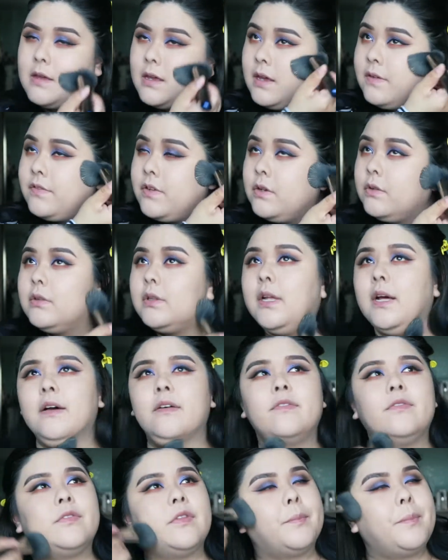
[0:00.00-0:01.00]
If you
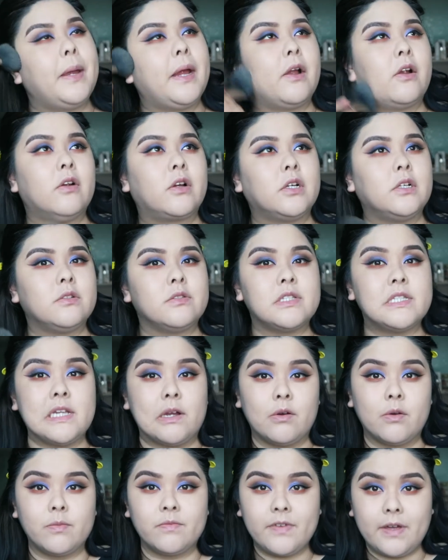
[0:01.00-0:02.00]
love the Pericone Serum